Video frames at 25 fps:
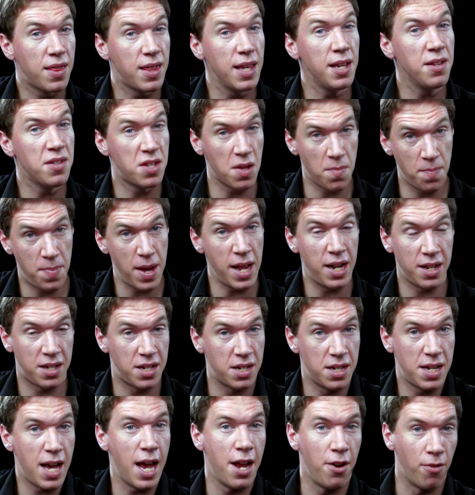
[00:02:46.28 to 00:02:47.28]
Things are better
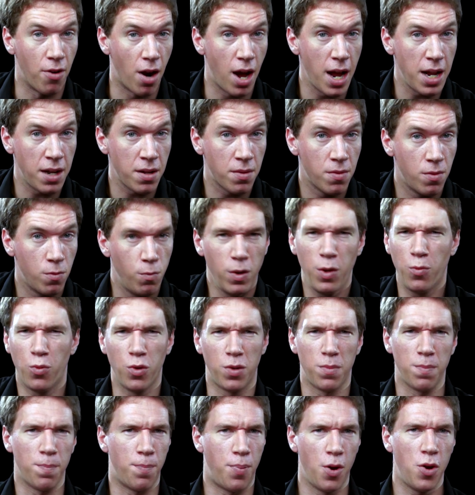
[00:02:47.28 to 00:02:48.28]
today, right? We
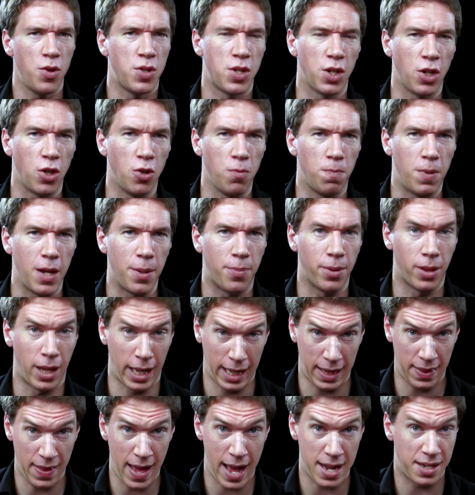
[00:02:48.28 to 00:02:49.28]
wouldn't persecute people
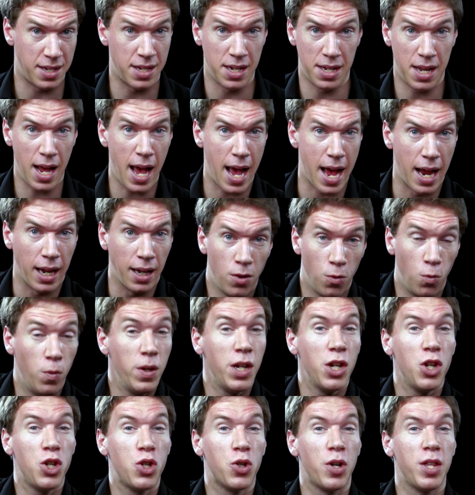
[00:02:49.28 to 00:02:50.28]
like that today.
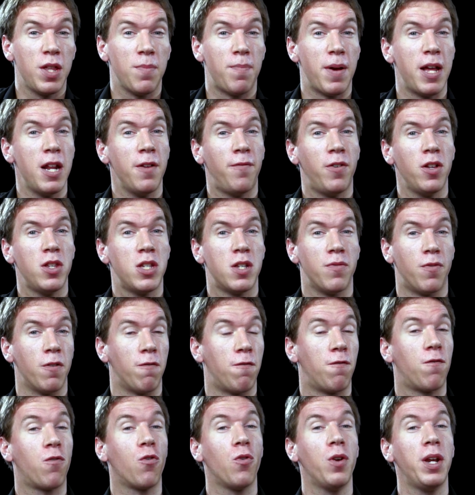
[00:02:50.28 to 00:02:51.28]
We enjoy the benefits of a
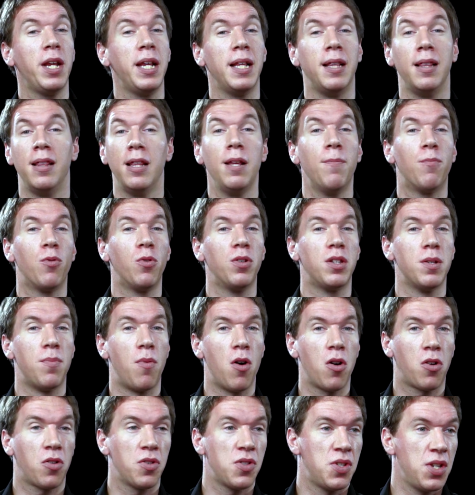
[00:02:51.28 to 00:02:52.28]
free, liberal
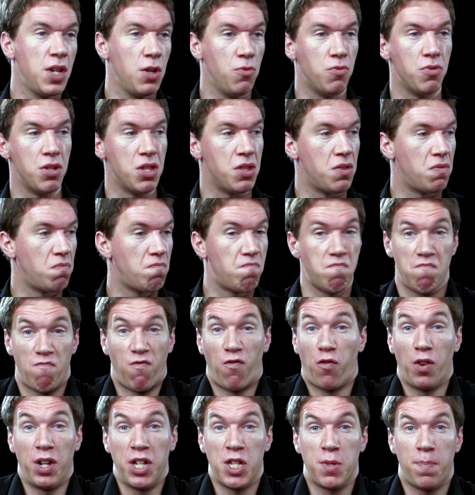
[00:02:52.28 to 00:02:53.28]
democracy with
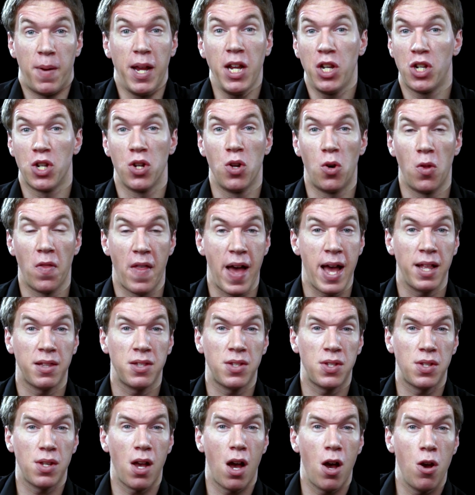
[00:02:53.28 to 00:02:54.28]
free speech and all
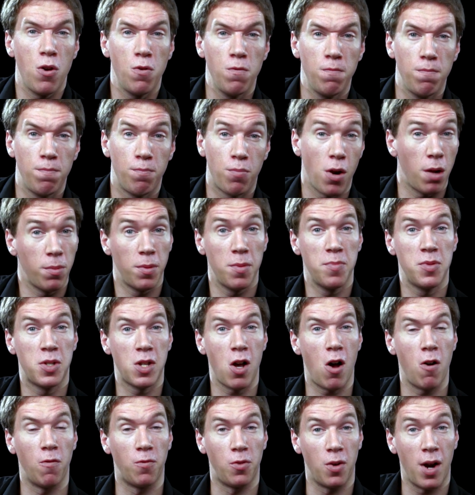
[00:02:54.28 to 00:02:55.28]
that, so problem
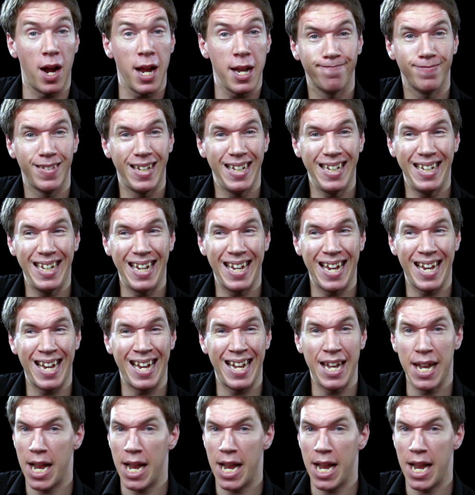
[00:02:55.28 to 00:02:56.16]
solved, right? Yeah,